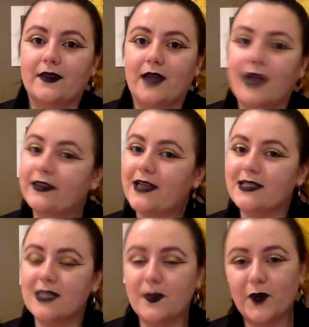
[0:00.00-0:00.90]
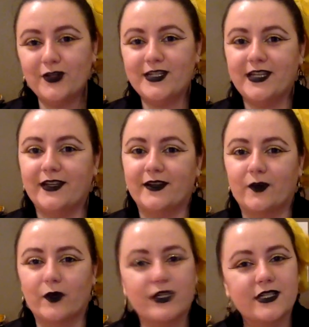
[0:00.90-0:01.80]
And lastly, protein,
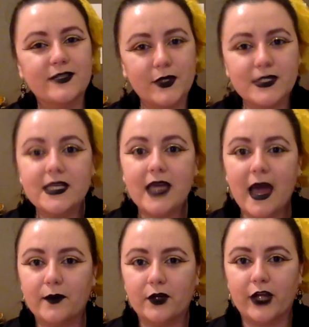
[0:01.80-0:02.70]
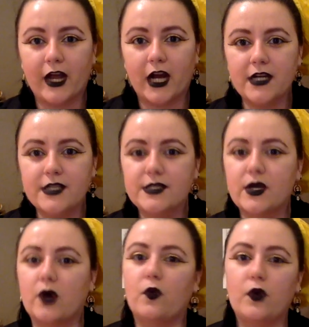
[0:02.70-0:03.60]
which is mostly animal hair,
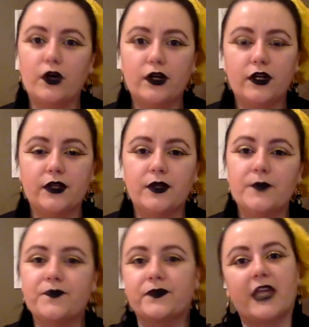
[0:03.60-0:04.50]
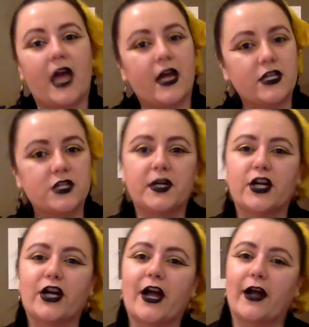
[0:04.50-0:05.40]
so wool,
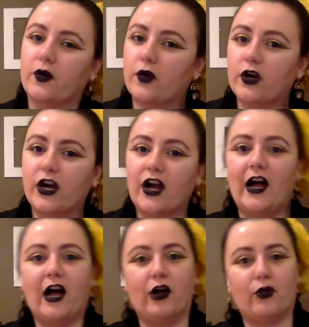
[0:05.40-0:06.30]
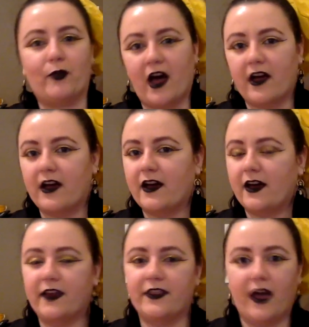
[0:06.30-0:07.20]
cashmere, angora, alpaca,
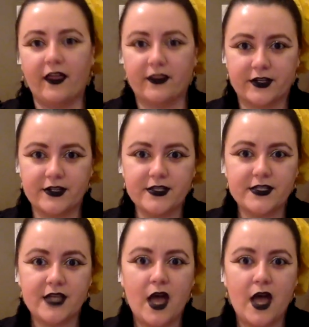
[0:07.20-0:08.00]
and the others,